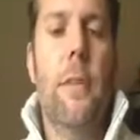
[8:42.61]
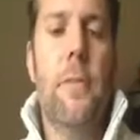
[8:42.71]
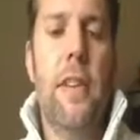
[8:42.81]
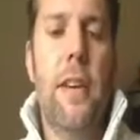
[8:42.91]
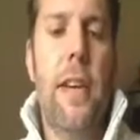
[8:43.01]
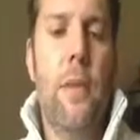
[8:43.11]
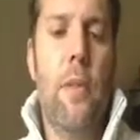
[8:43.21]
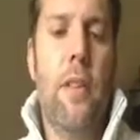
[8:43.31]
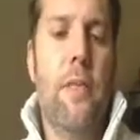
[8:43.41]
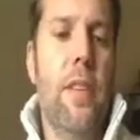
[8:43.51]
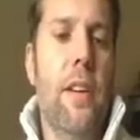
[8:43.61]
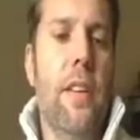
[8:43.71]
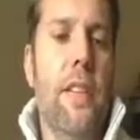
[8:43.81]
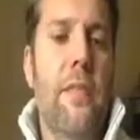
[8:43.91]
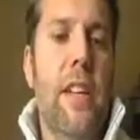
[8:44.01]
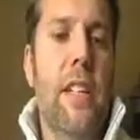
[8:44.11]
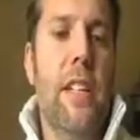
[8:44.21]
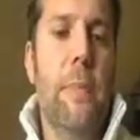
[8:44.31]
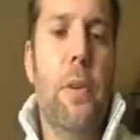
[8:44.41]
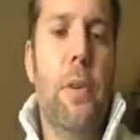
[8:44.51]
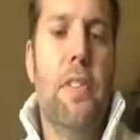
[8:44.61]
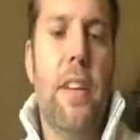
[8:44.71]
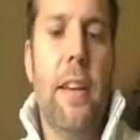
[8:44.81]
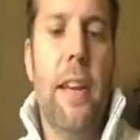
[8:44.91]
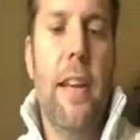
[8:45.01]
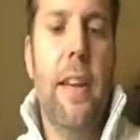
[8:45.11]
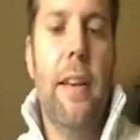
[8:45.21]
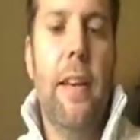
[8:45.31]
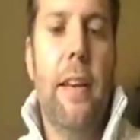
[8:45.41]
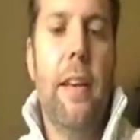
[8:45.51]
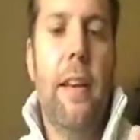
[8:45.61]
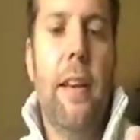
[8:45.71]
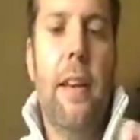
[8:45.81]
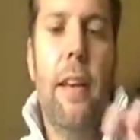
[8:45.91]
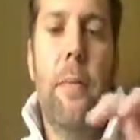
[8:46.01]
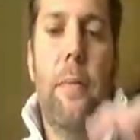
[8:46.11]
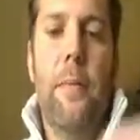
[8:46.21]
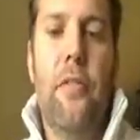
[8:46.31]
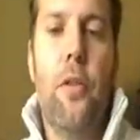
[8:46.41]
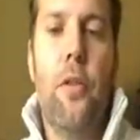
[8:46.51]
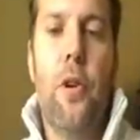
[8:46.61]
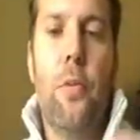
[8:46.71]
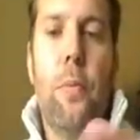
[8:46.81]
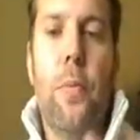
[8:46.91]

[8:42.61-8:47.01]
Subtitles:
So now what they've done is they've actually put it in foil.